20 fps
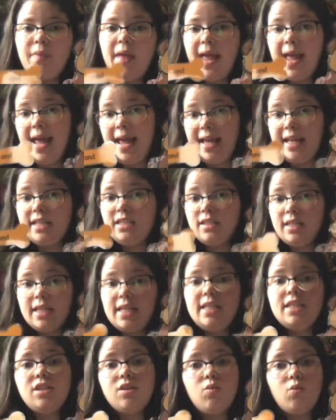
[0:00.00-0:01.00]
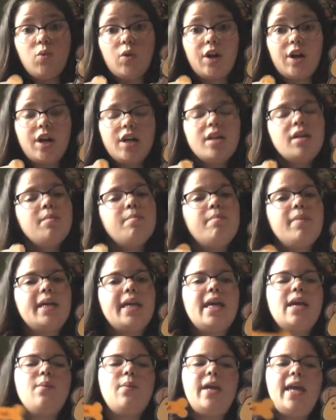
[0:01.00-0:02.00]
And is a word, but
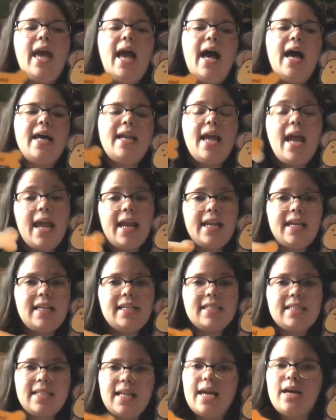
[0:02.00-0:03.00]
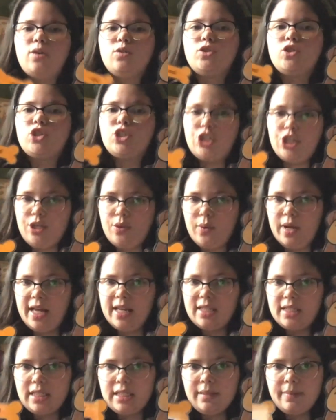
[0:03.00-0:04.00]
can we add any sounds to
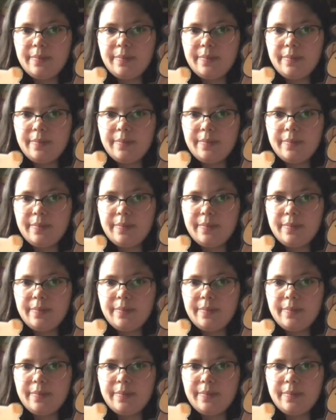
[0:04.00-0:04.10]
it?